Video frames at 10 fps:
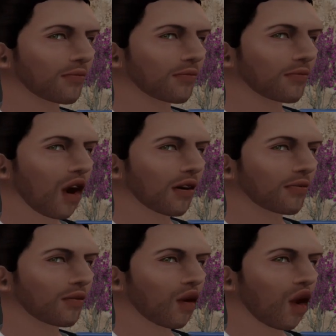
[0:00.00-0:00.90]
and they
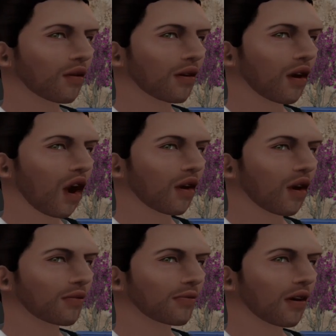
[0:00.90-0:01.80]
say, you know what,
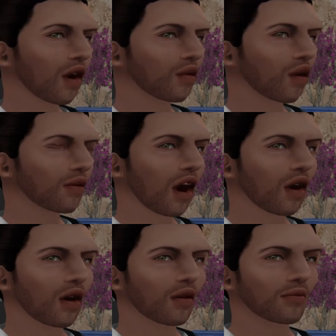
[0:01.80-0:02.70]
if I don't
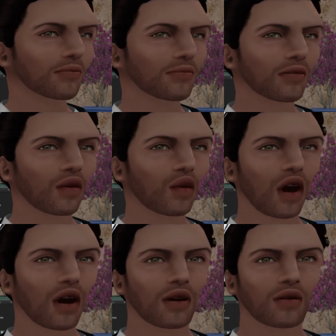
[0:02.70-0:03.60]
see, I
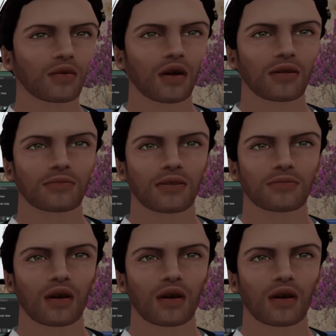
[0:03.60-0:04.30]
don't talk.